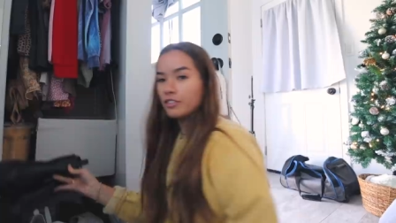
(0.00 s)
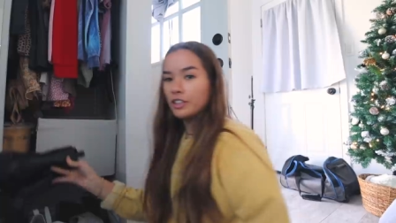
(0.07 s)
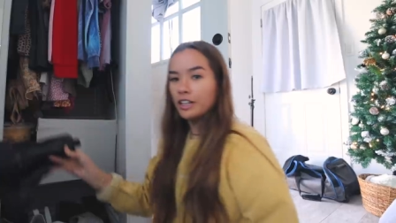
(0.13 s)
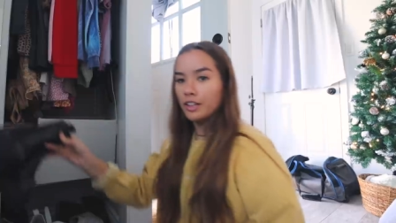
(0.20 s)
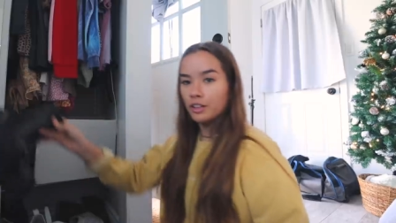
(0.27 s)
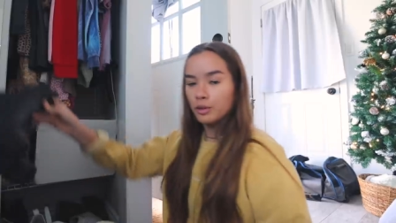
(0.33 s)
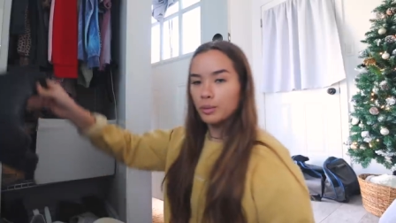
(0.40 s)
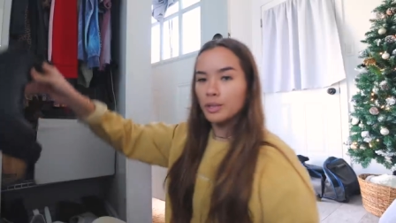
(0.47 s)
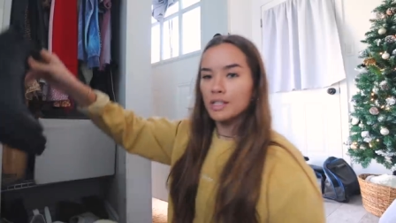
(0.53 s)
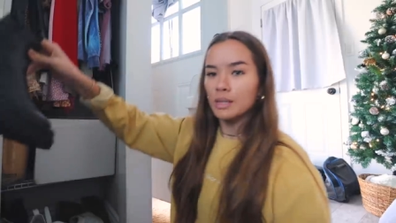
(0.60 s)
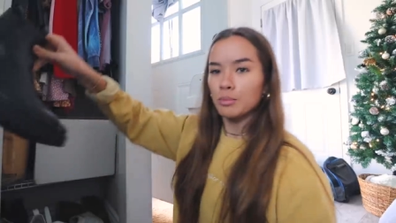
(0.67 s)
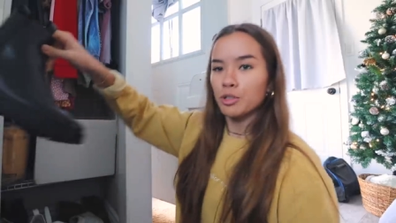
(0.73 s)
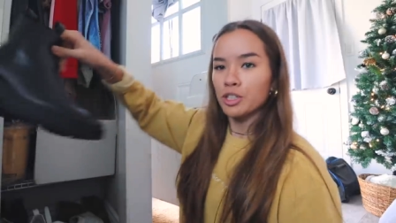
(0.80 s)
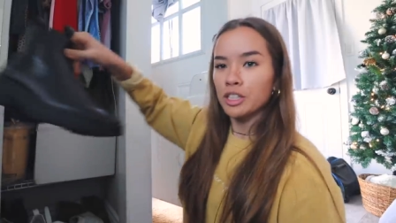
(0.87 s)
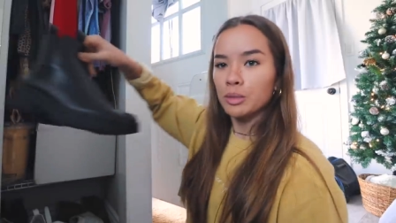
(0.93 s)
for the other ones,
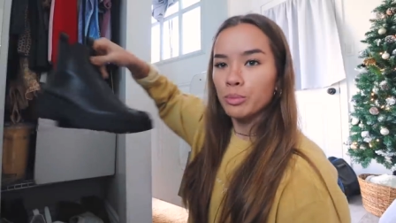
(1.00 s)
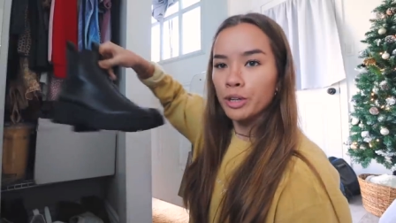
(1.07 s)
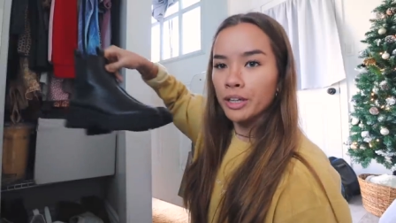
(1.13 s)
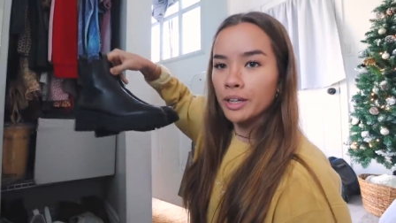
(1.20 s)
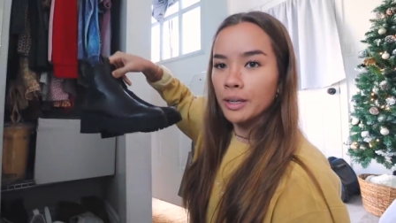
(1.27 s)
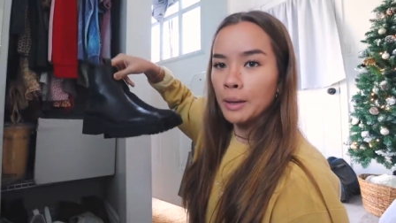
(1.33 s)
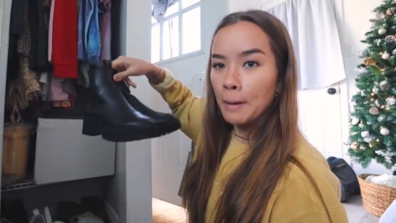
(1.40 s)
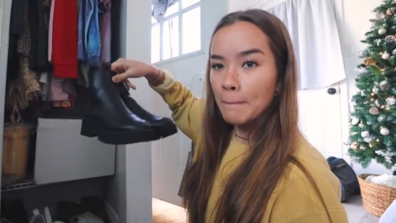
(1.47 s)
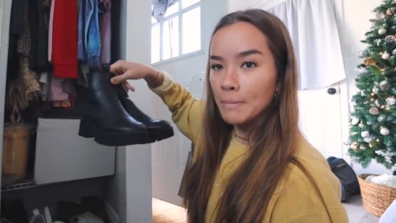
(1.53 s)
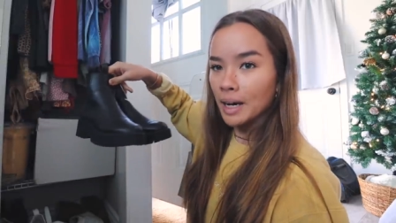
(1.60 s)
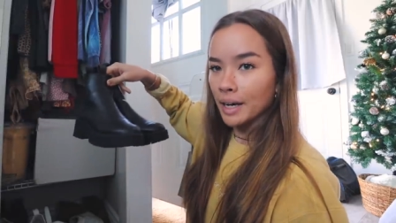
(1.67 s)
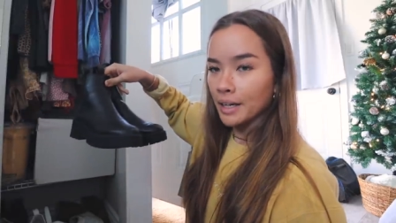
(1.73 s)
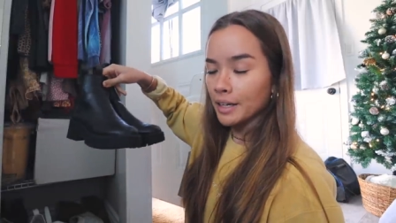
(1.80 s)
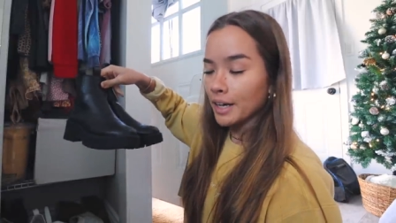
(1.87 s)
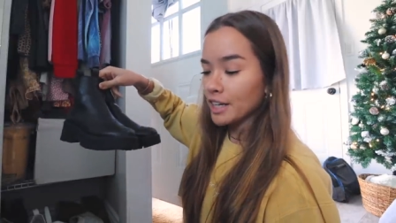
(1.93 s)
I'm just gonna bring
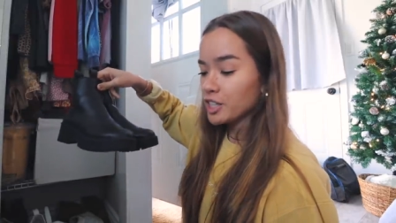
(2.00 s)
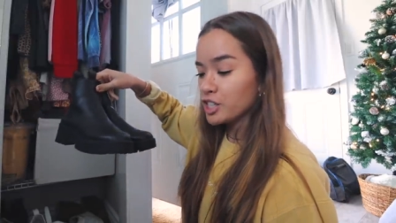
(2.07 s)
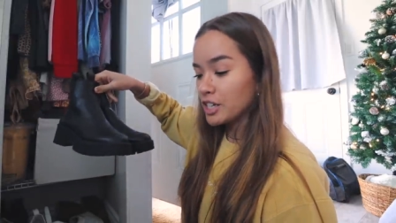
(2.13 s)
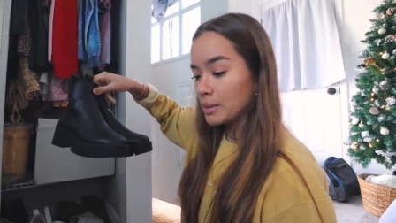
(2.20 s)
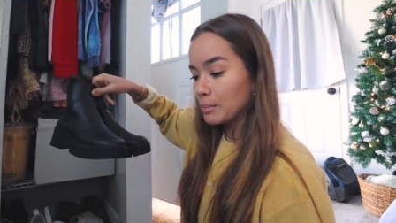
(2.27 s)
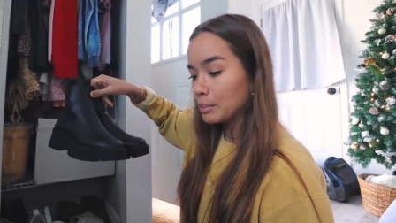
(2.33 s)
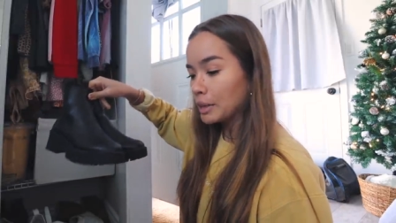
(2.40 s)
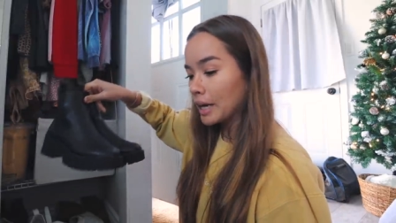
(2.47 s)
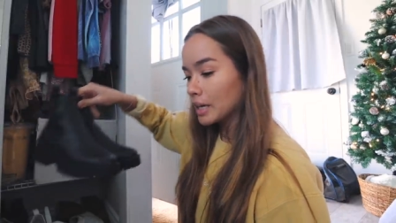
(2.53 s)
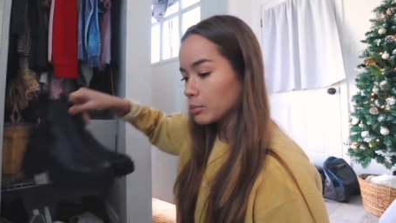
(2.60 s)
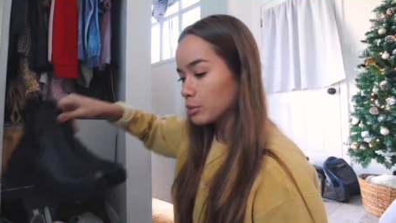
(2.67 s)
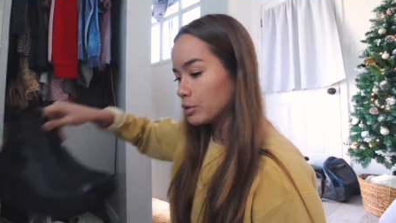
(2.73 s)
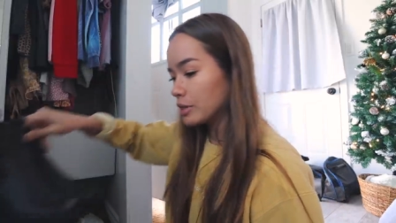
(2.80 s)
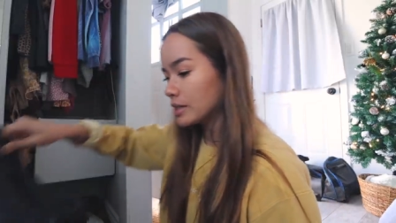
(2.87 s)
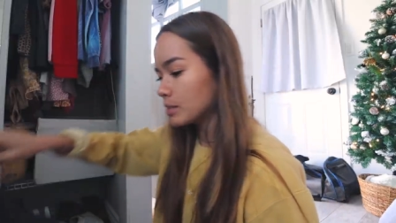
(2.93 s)
my H&M black
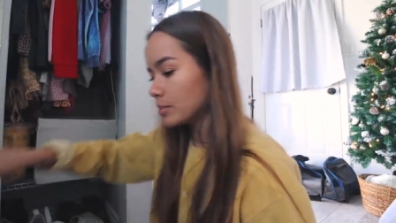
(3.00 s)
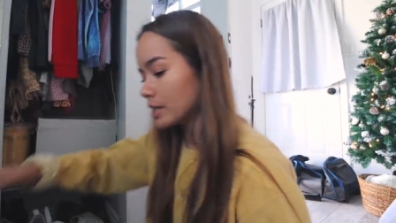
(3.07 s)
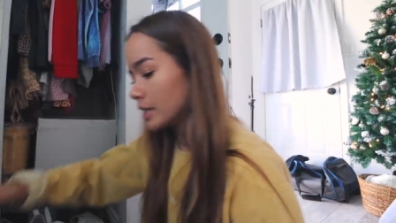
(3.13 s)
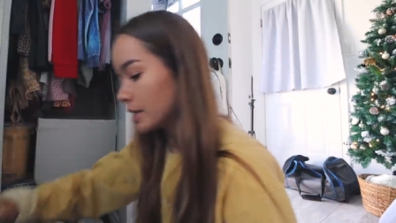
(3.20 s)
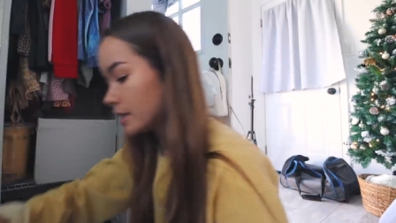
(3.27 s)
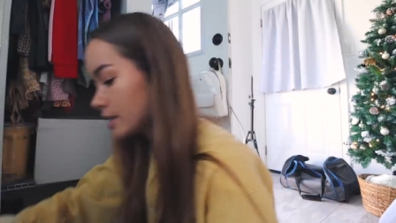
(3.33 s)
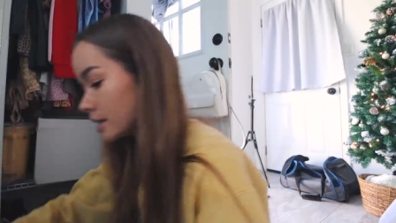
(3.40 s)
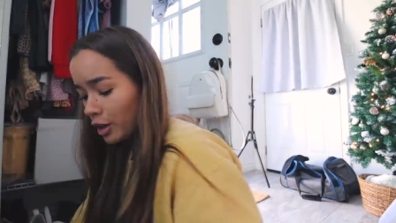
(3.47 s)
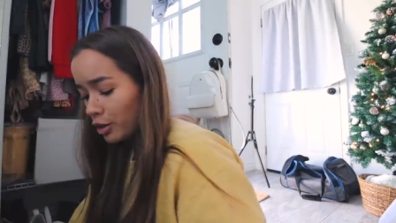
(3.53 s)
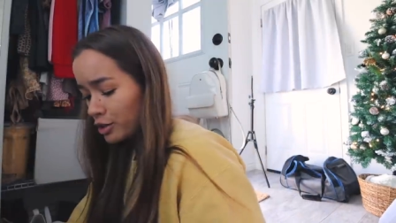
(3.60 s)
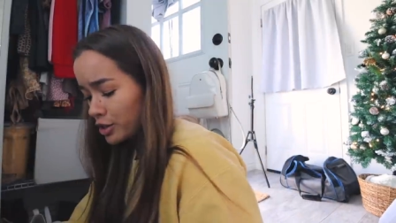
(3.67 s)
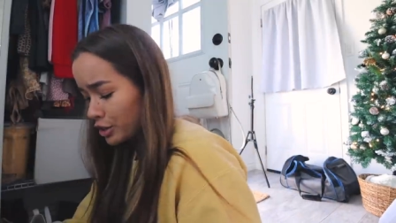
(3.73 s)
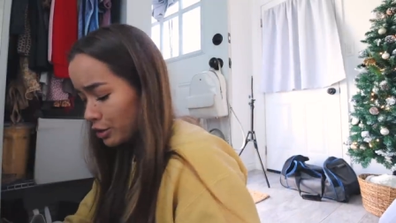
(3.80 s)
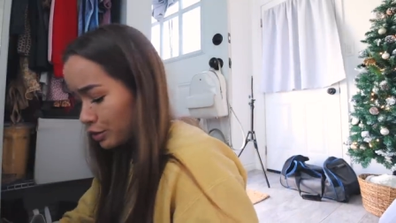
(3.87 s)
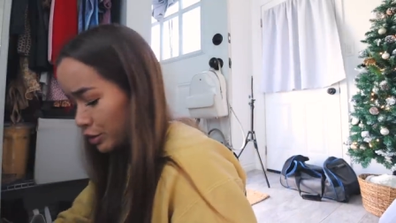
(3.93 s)
booties because
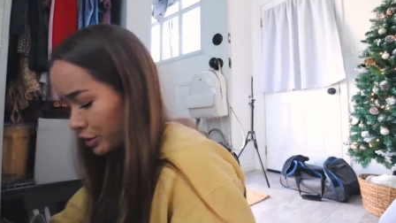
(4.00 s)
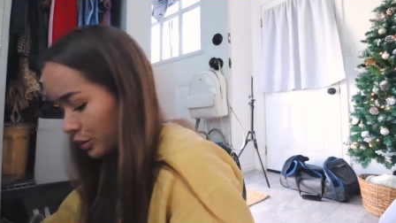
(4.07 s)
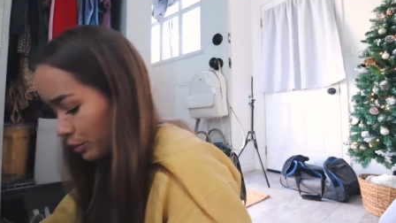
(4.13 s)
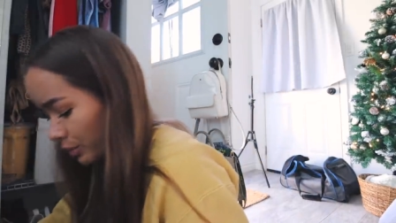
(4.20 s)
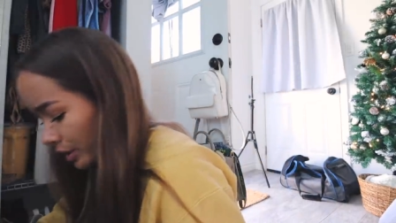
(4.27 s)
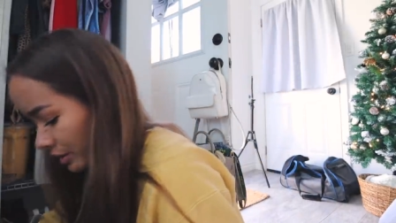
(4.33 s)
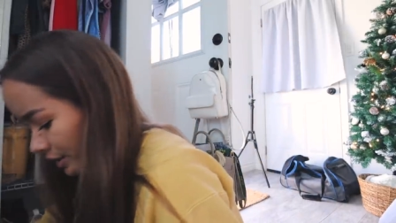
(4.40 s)
also you can wear